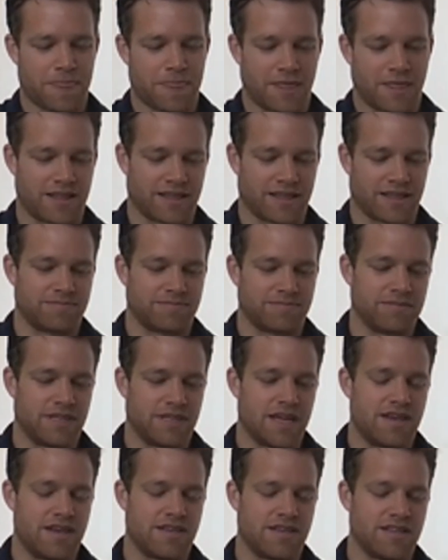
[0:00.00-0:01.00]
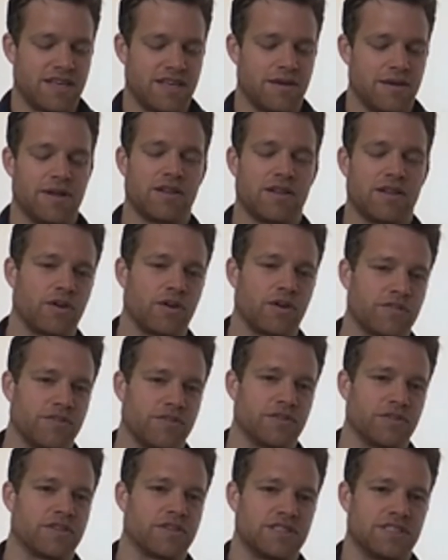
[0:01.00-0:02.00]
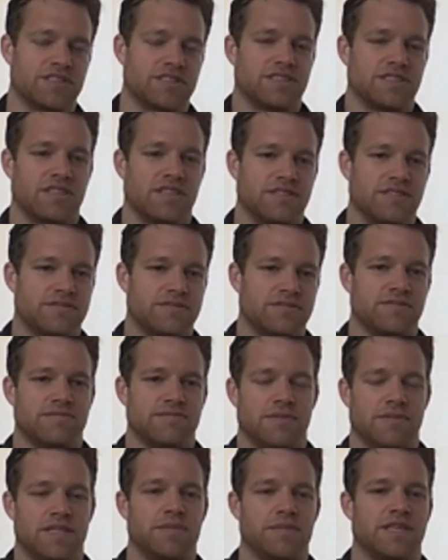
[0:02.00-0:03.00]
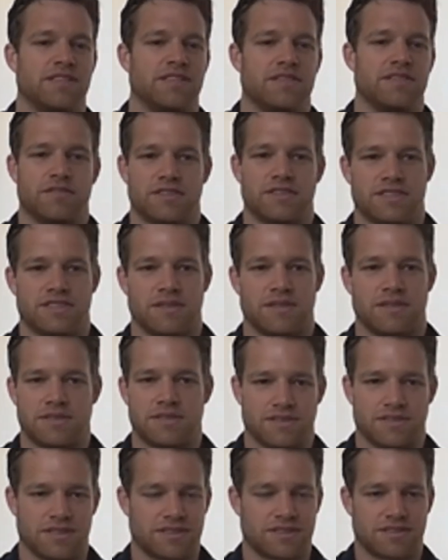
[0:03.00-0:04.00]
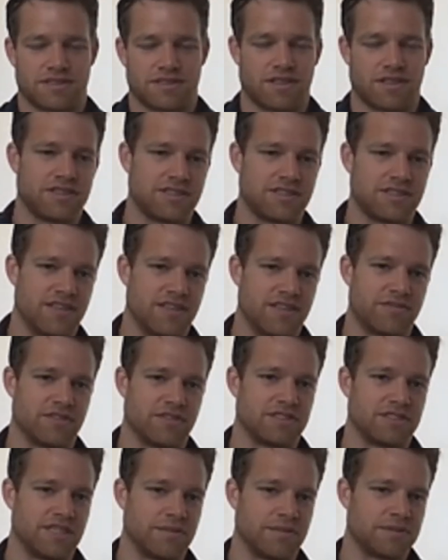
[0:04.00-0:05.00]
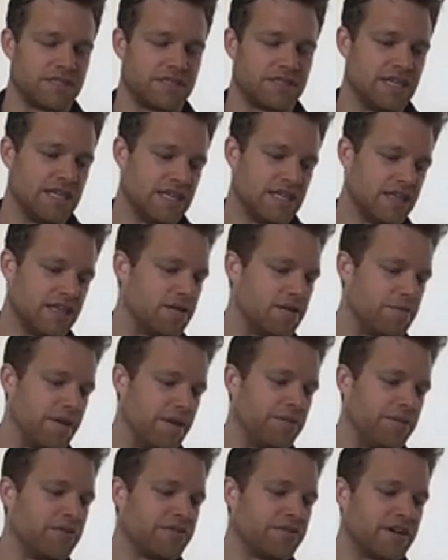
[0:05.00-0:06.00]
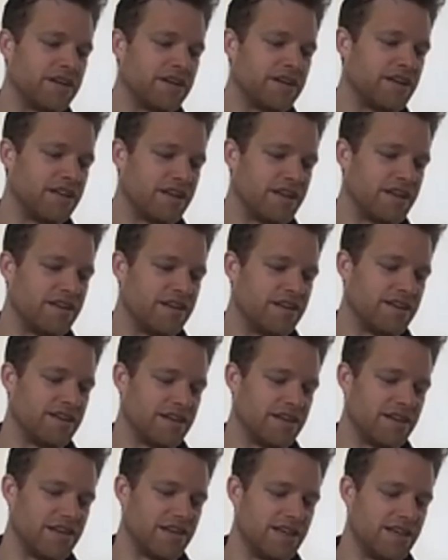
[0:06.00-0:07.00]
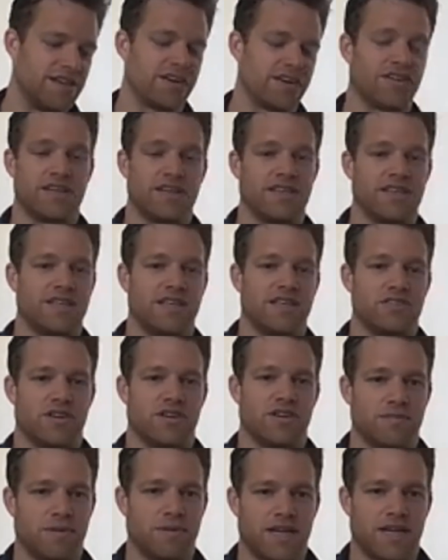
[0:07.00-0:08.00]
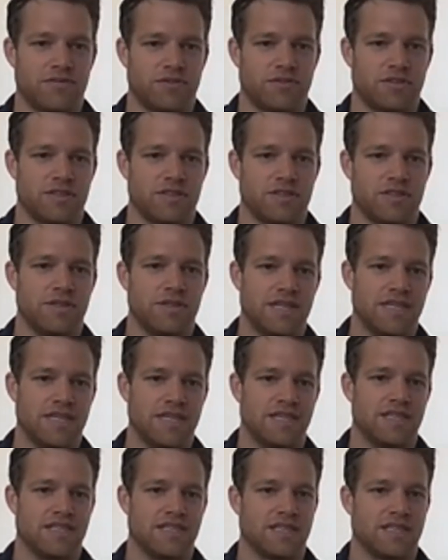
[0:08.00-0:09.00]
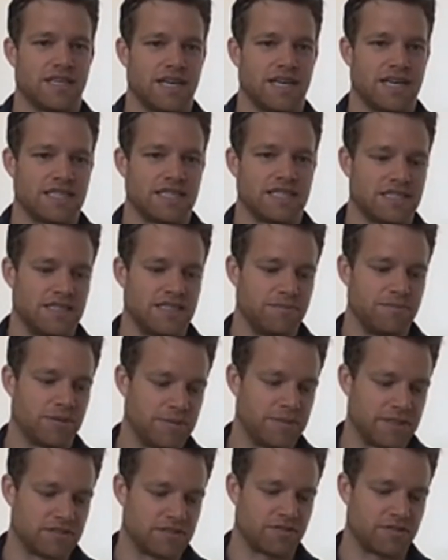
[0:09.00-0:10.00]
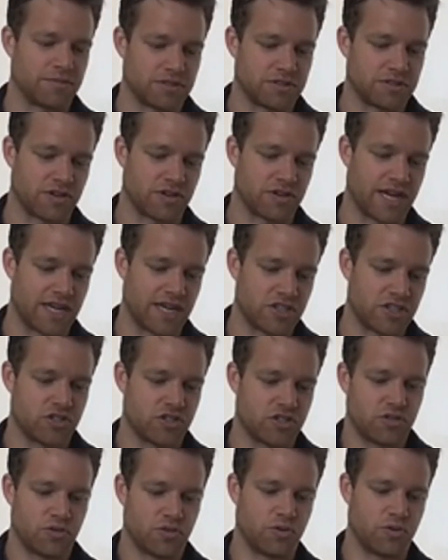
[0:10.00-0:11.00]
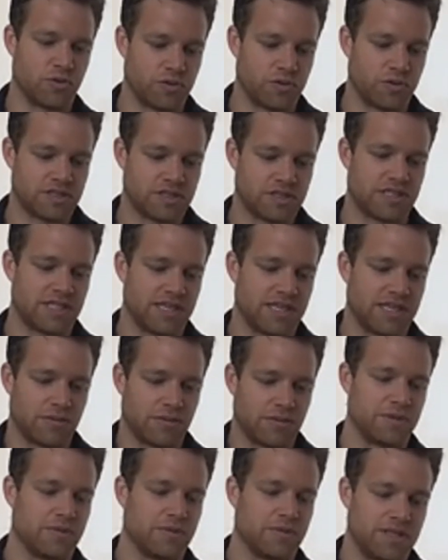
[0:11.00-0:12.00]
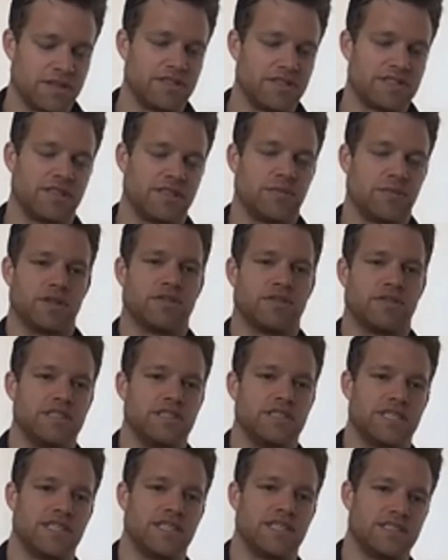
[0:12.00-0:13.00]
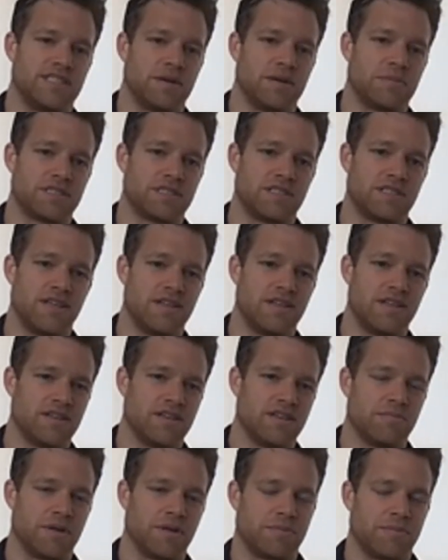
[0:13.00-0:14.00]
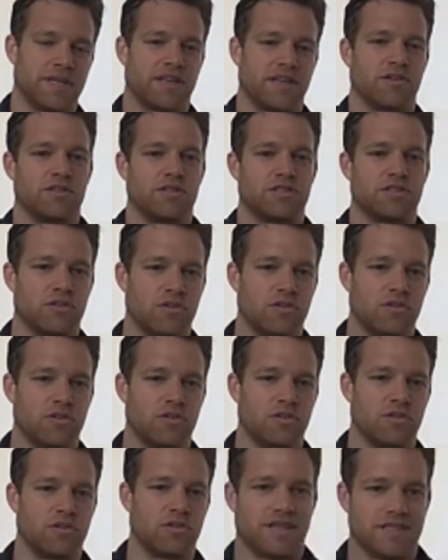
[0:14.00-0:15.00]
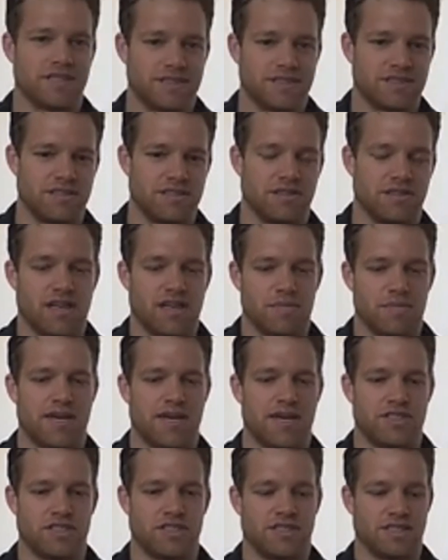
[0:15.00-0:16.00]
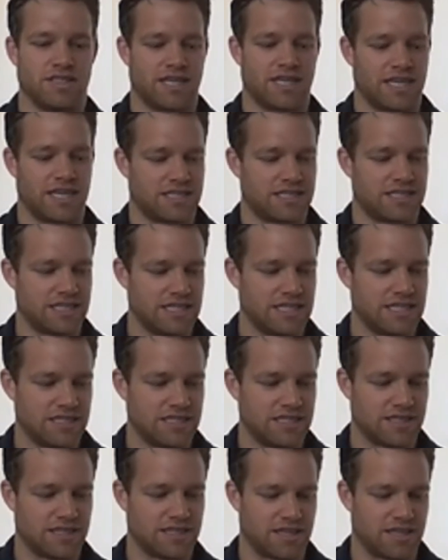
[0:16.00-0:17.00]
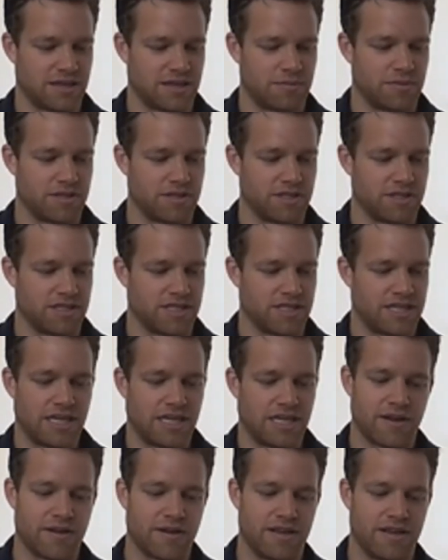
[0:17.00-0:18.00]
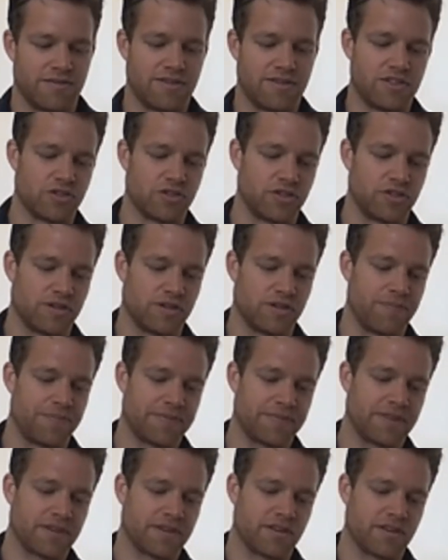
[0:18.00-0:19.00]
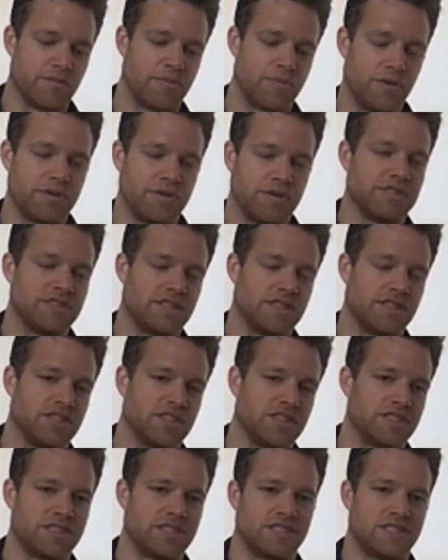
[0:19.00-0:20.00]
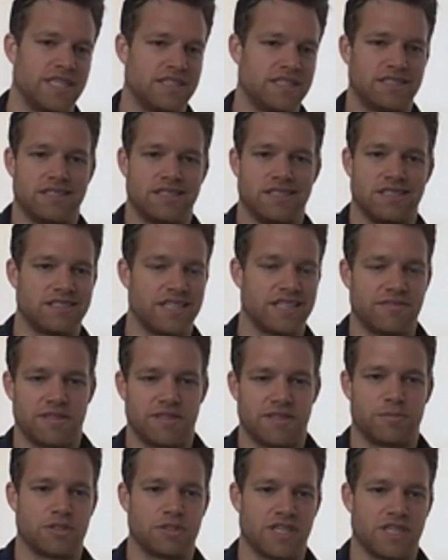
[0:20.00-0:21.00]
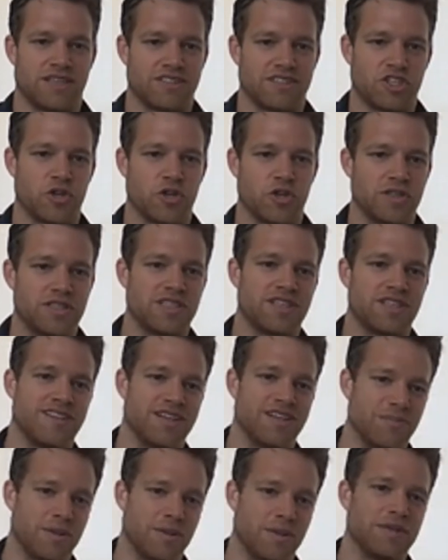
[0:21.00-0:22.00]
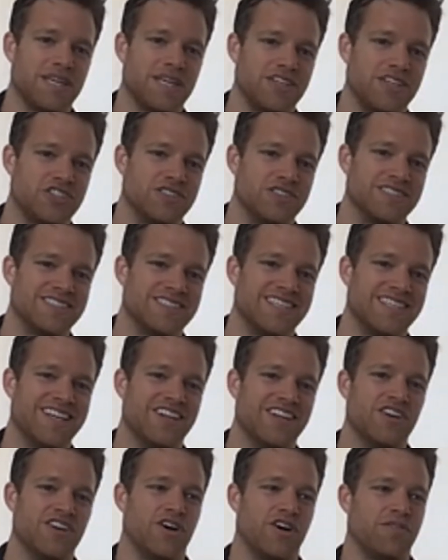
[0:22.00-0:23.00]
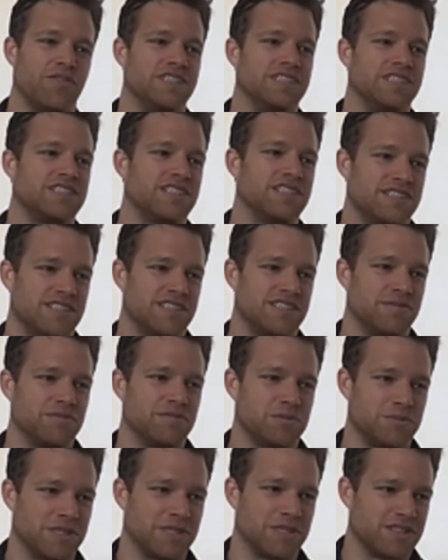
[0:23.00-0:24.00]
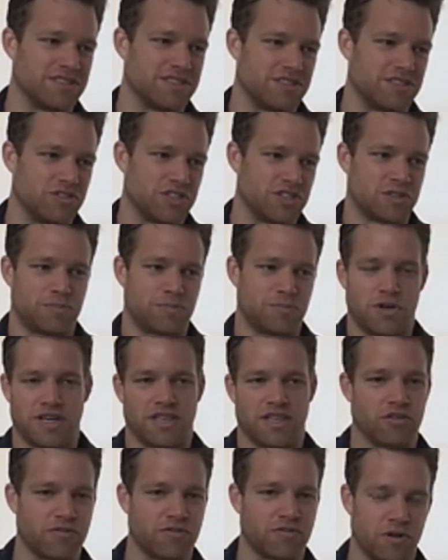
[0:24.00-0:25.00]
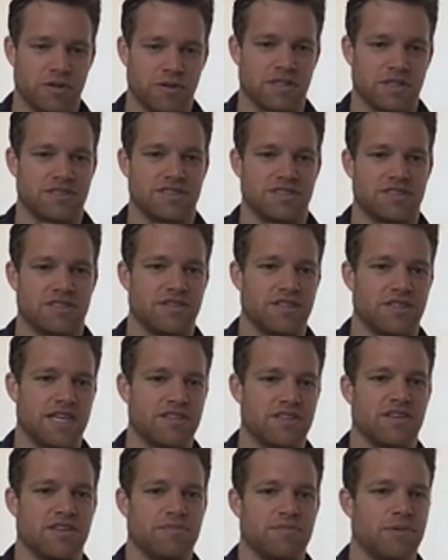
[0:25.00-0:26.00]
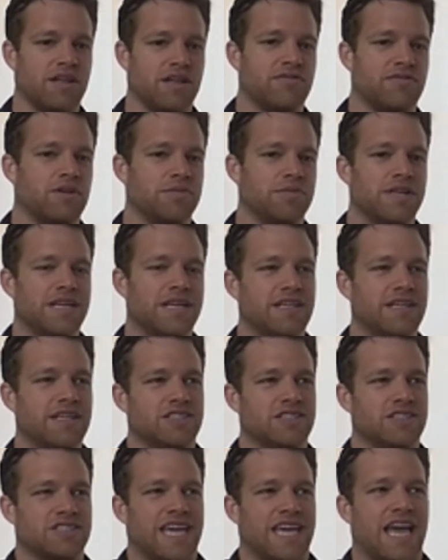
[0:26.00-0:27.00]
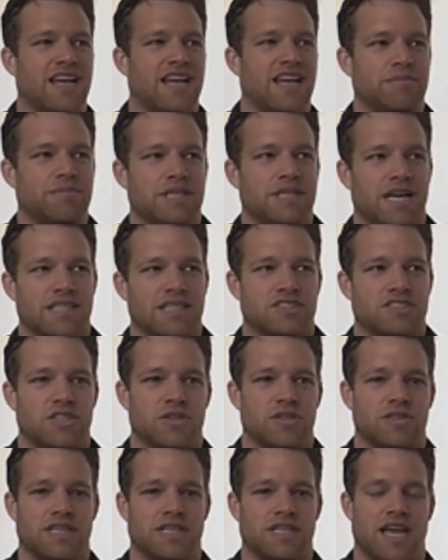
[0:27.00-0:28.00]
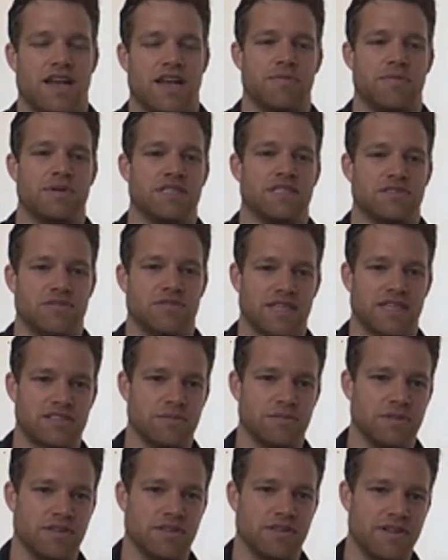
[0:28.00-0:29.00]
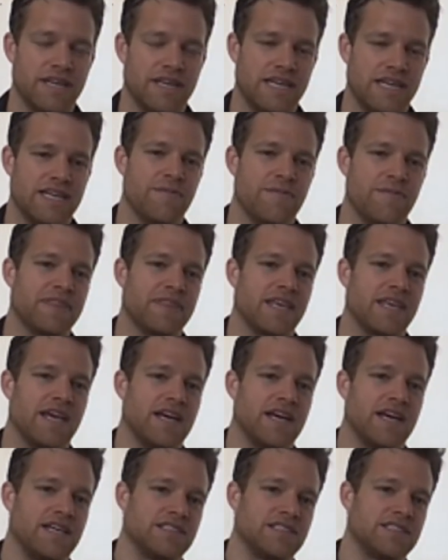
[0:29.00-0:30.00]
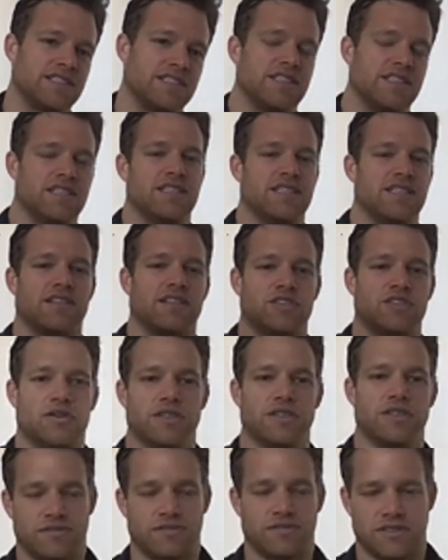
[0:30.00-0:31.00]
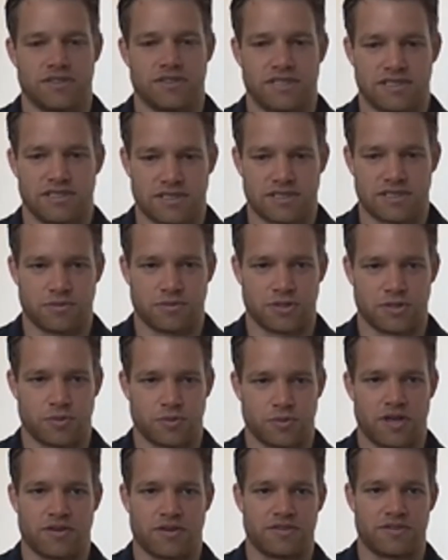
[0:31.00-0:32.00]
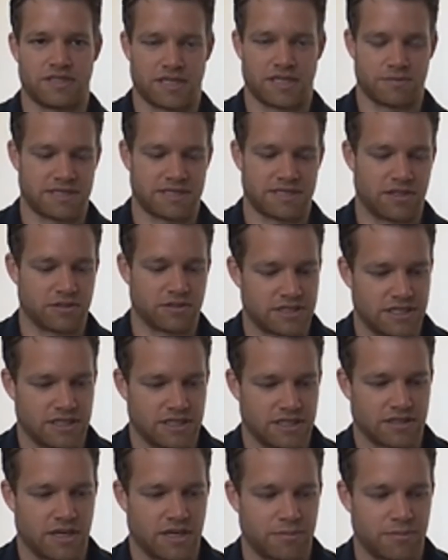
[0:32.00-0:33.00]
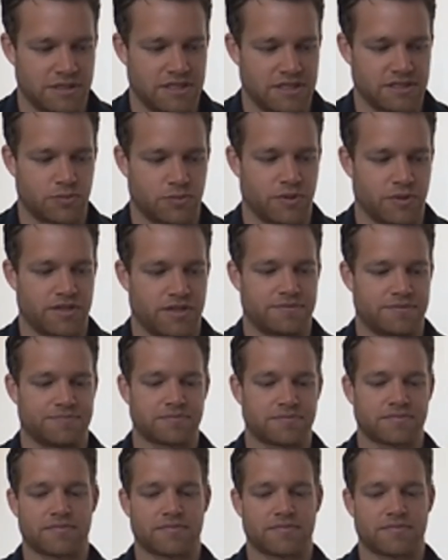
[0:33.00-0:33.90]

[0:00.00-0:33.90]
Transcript: like, and the M L workflow consists of many, many different steps, like let's call it ten different steps. And maybe you've got an uh, integrated end-to-end platform that implements from scratch tools that help you with every single one of these ten steps. But by going so broad, you can imagine that um, the individual components are just sixty, seventy percent good implementations of these systems because you're just spreading your focus. And so the end-to-end platform just cannot be as good. It cannot be as flexible as the alternative to this, which we oftentimes now see in companies where